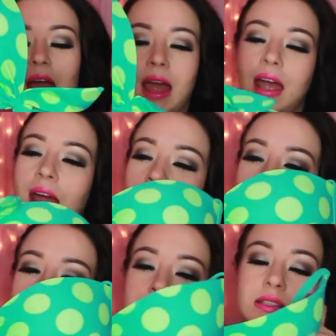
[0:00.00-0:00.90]

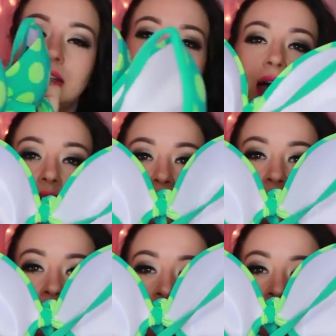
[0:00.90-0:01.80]
and it
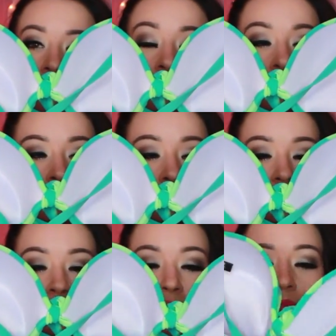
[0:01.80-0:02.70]
has the
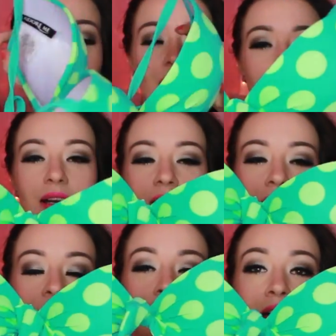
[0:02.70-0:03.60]
lifts in the back,
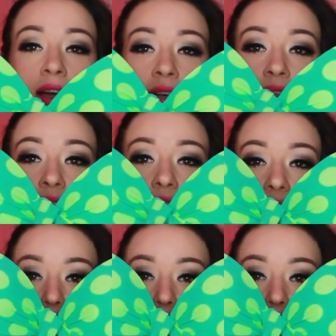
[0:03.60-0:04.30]
and